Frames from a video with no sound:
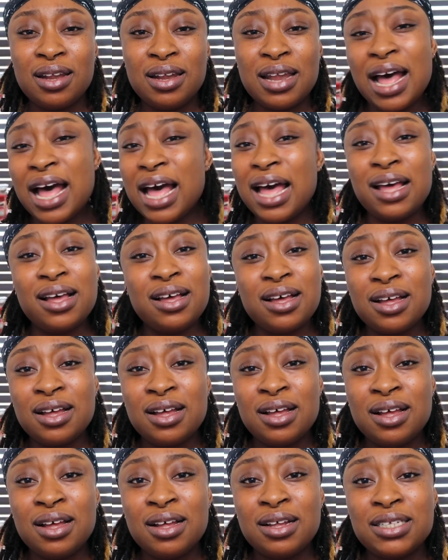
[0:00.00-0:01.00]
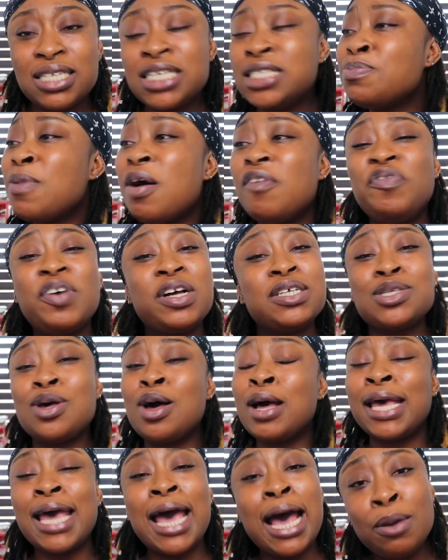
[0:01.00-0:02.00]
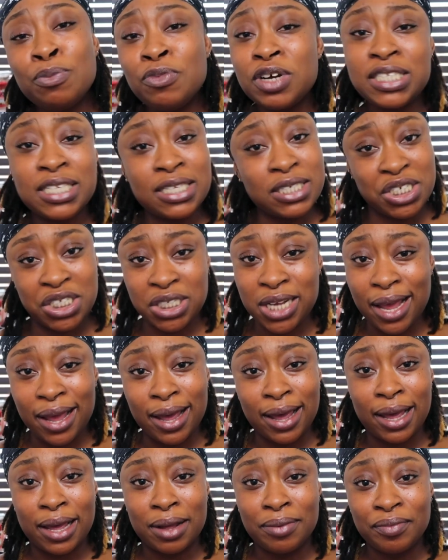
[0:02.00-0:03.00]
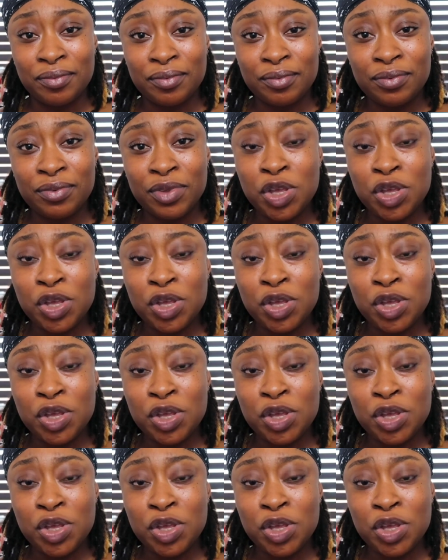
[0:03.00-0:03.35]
Like, these motherfuckers got cameras and shit.